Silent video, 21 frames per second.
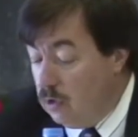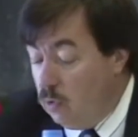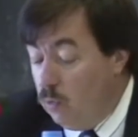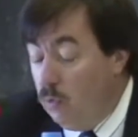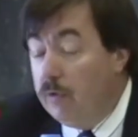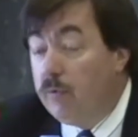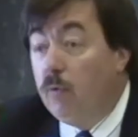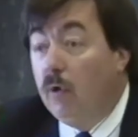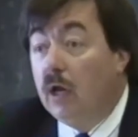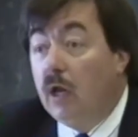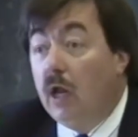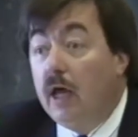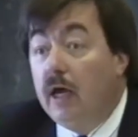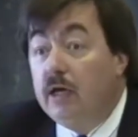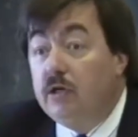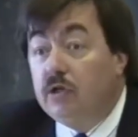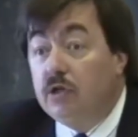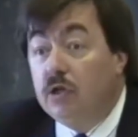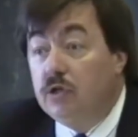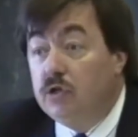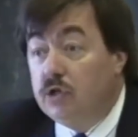with
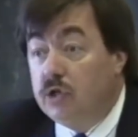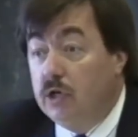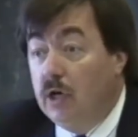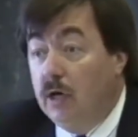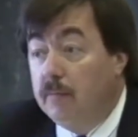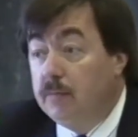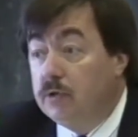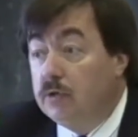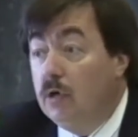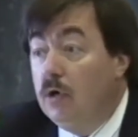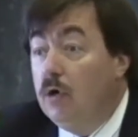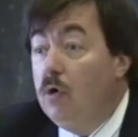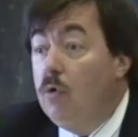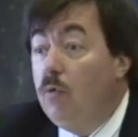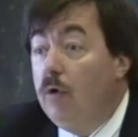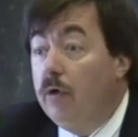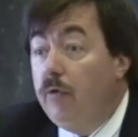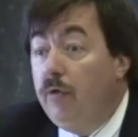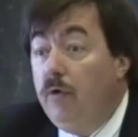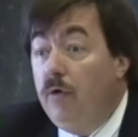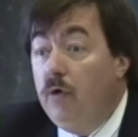relationships
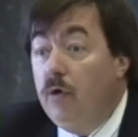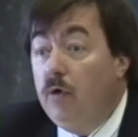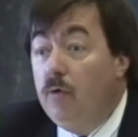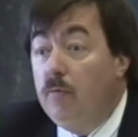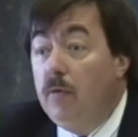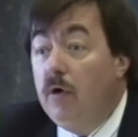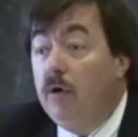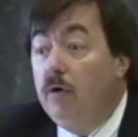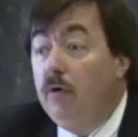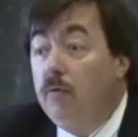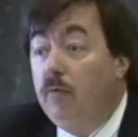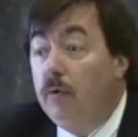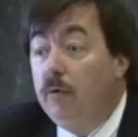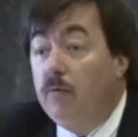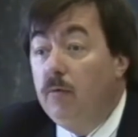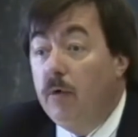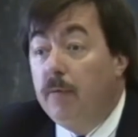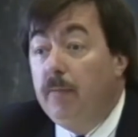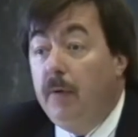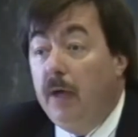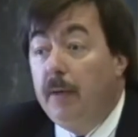with whom,
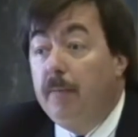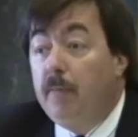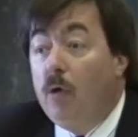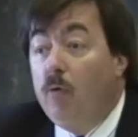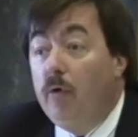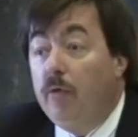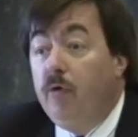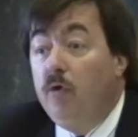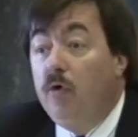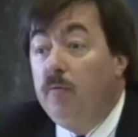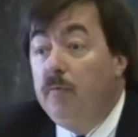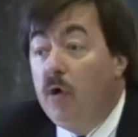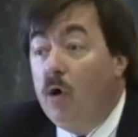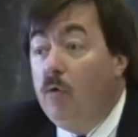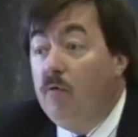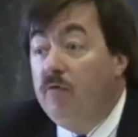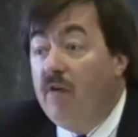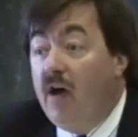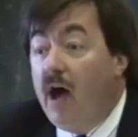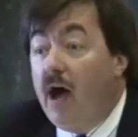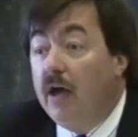with people with whom
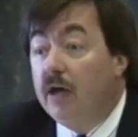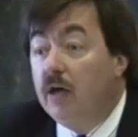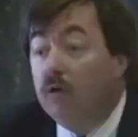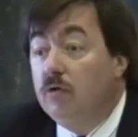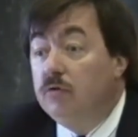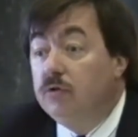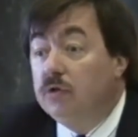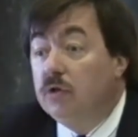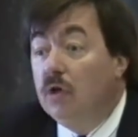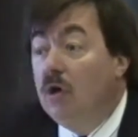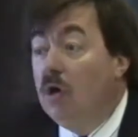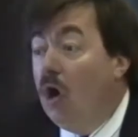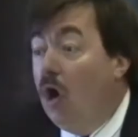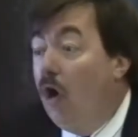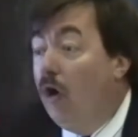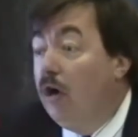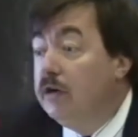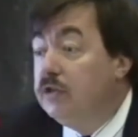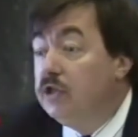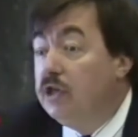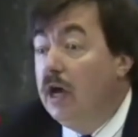no values
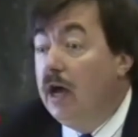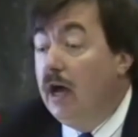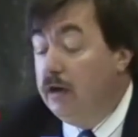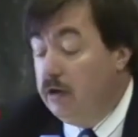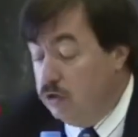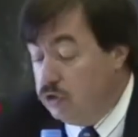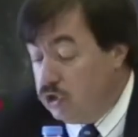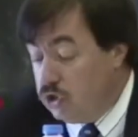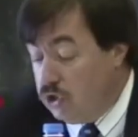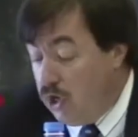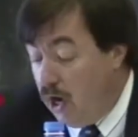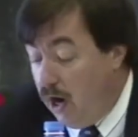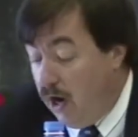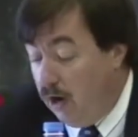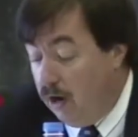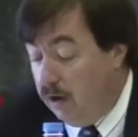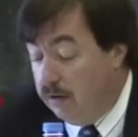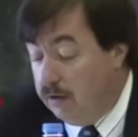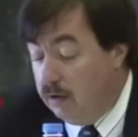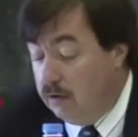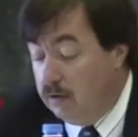are as yet
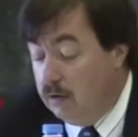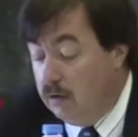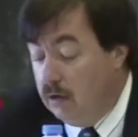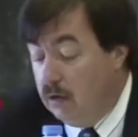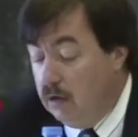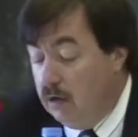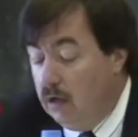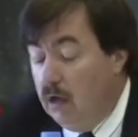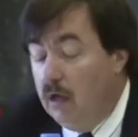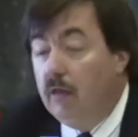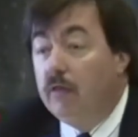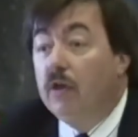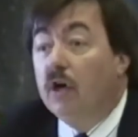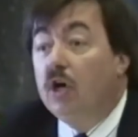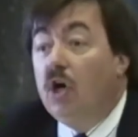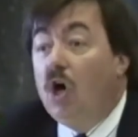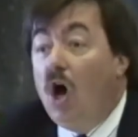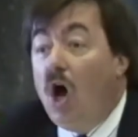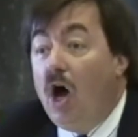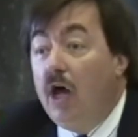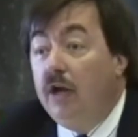shared. The
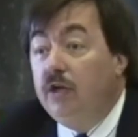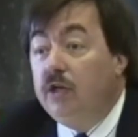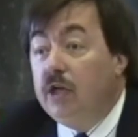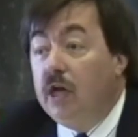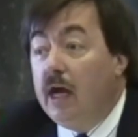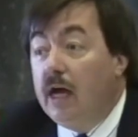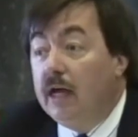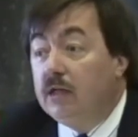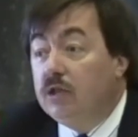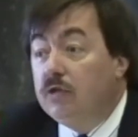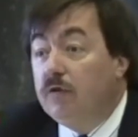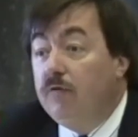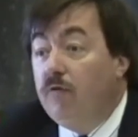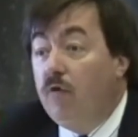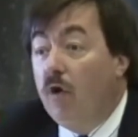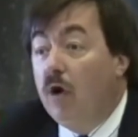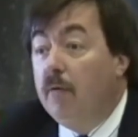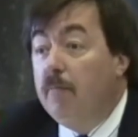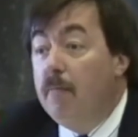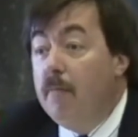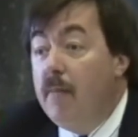context
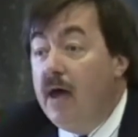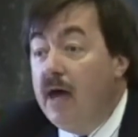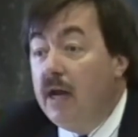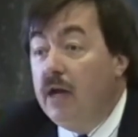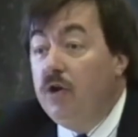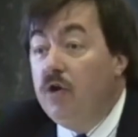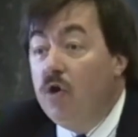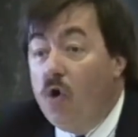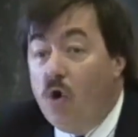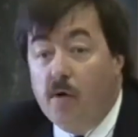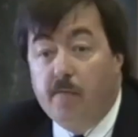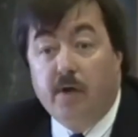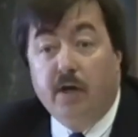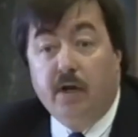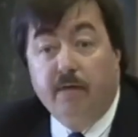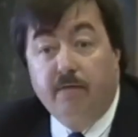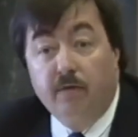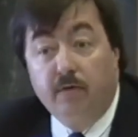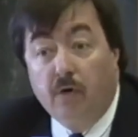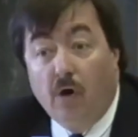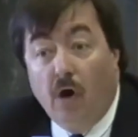for a
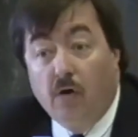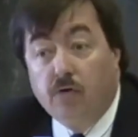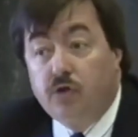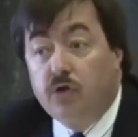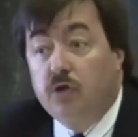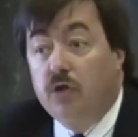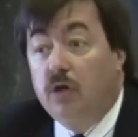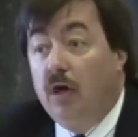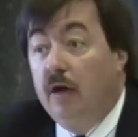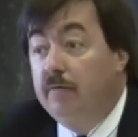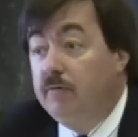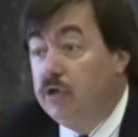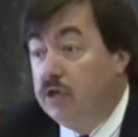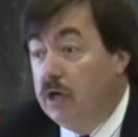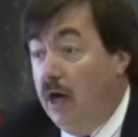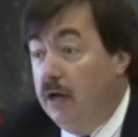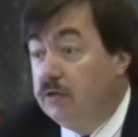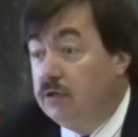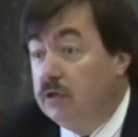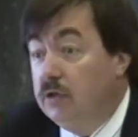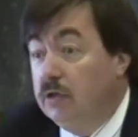metanormative notion of
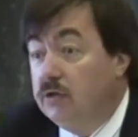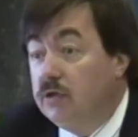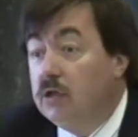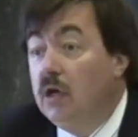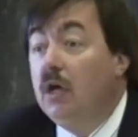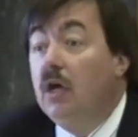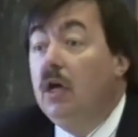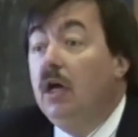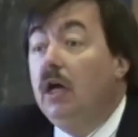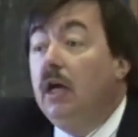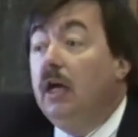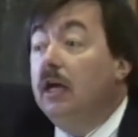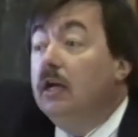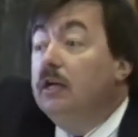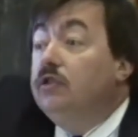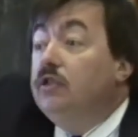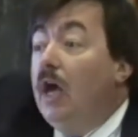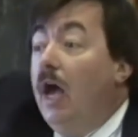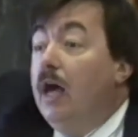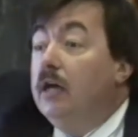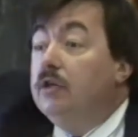justice
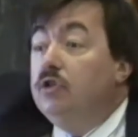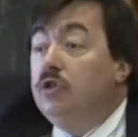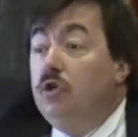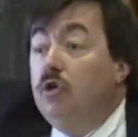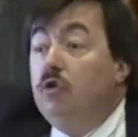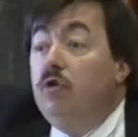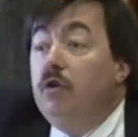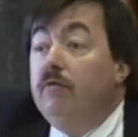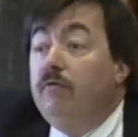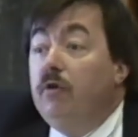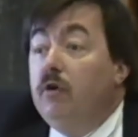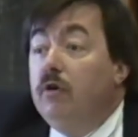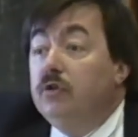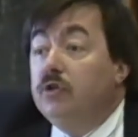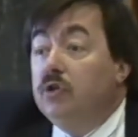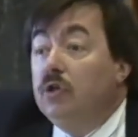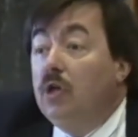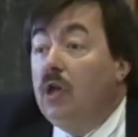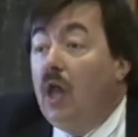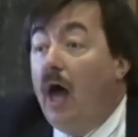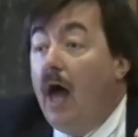is as
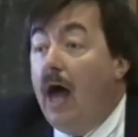universal